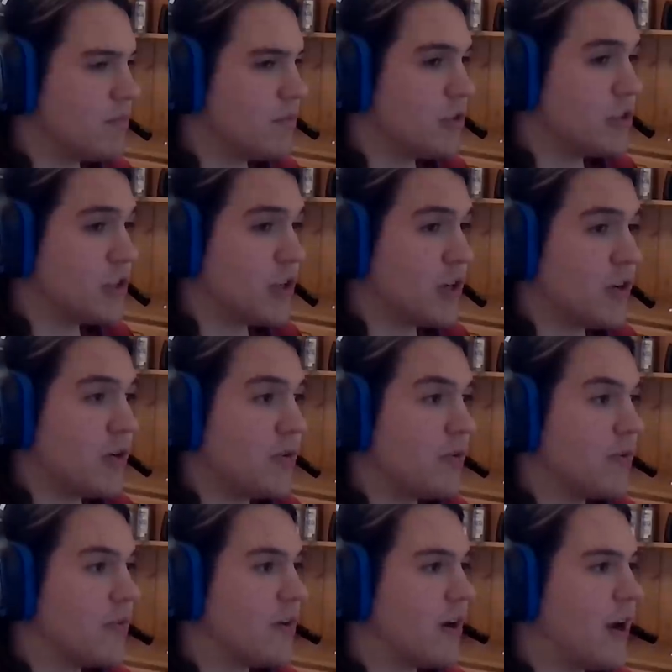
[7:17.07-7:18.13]
So,
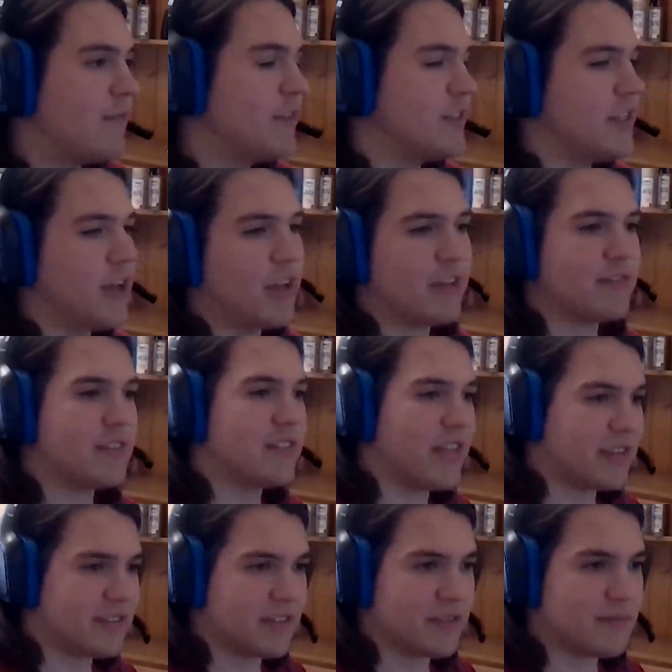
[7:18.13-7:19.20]
obviously, all of the
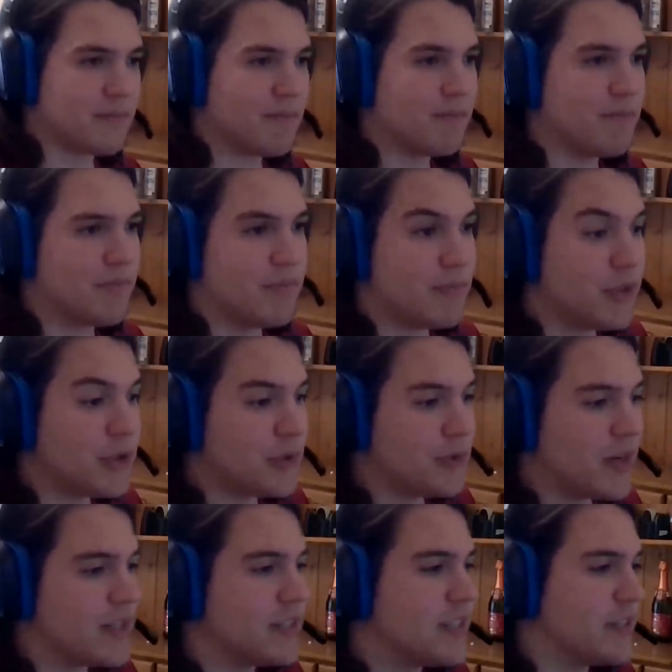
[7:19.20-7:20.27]
texts are new
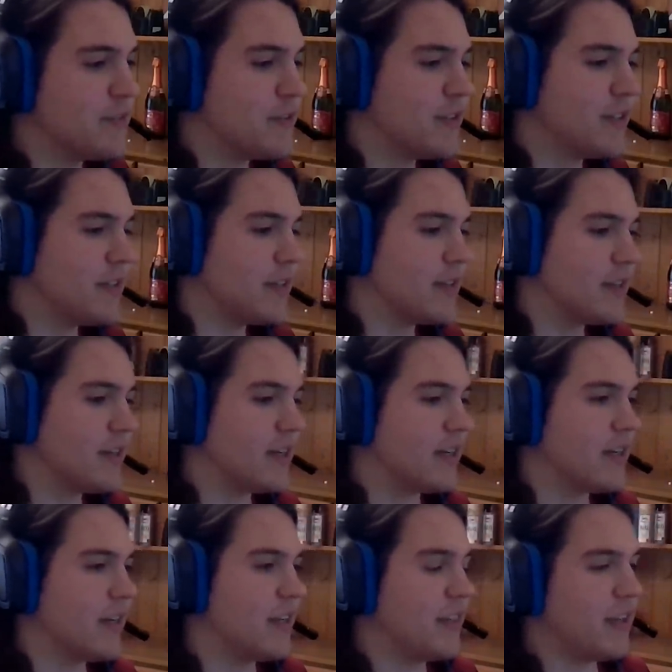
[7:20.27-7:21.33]
and different,
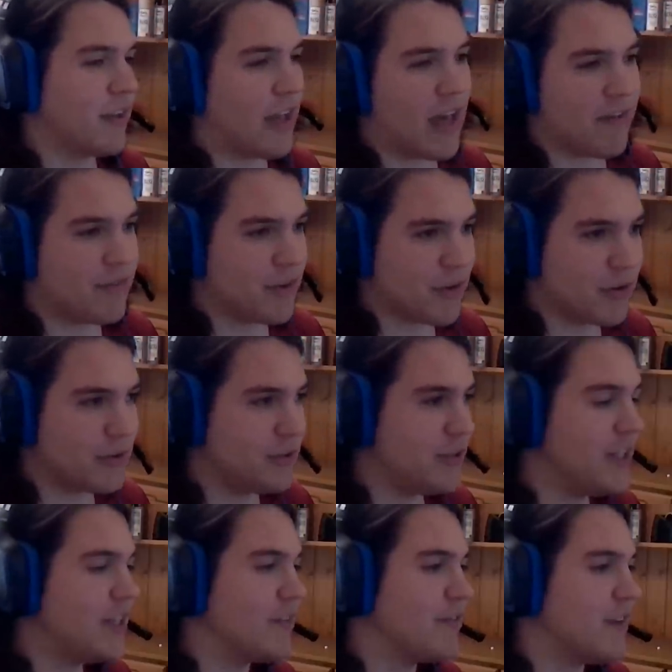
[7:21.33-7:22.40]
and they have their own
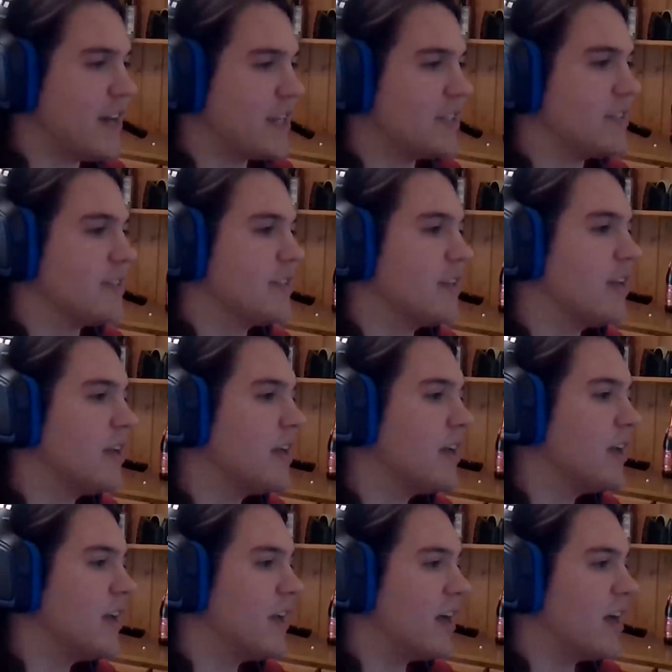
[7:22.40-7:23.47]
unique effects.
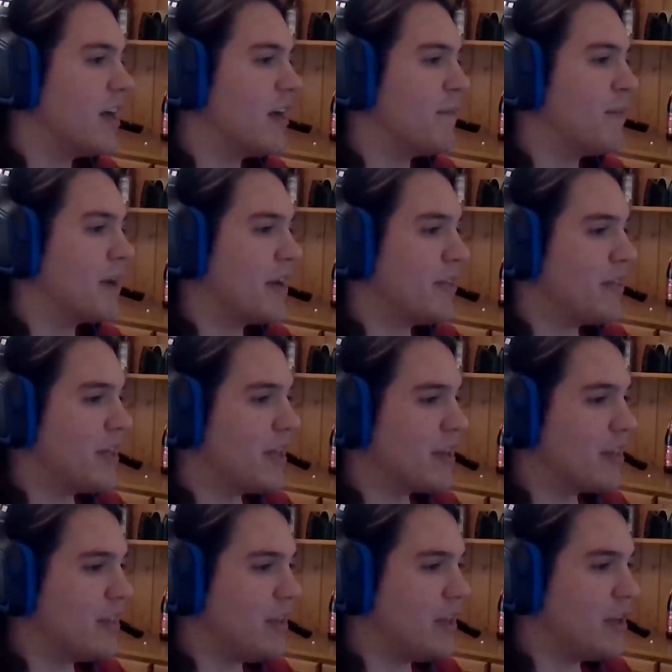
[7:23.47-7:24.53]
But I think
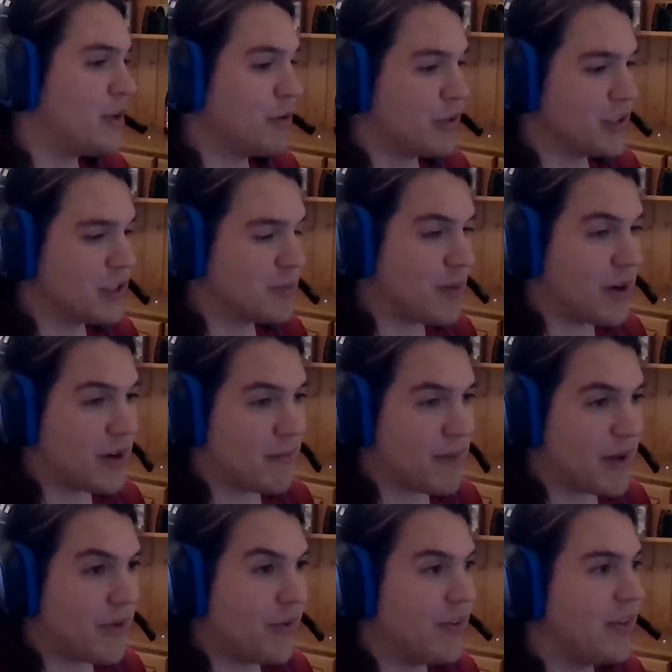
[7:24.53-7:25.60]
the coolest part
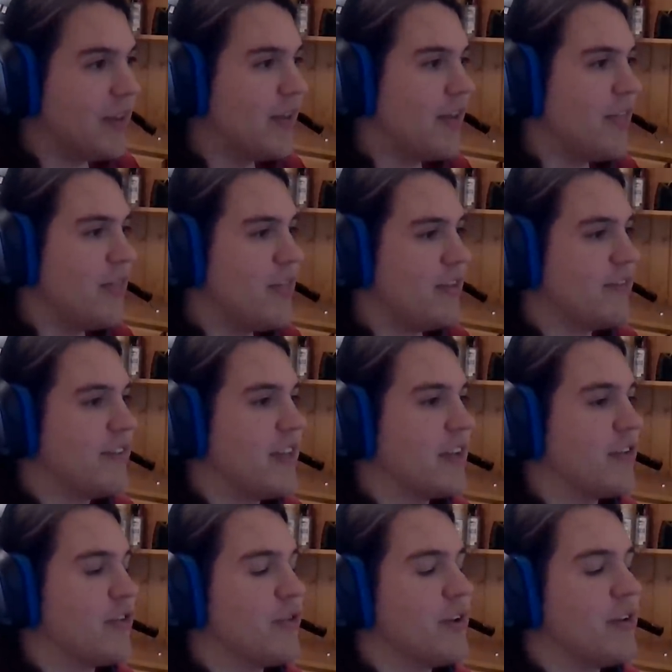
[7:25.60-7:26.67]
about this
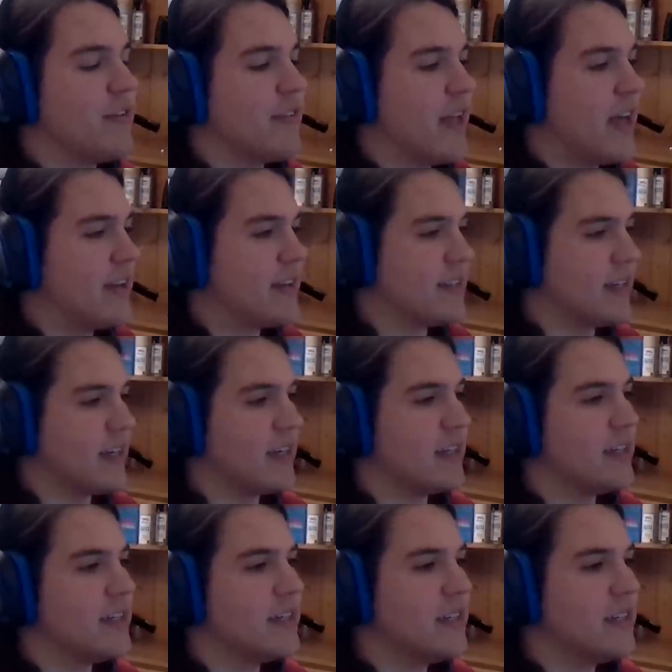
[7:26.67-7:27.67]
tech tree is that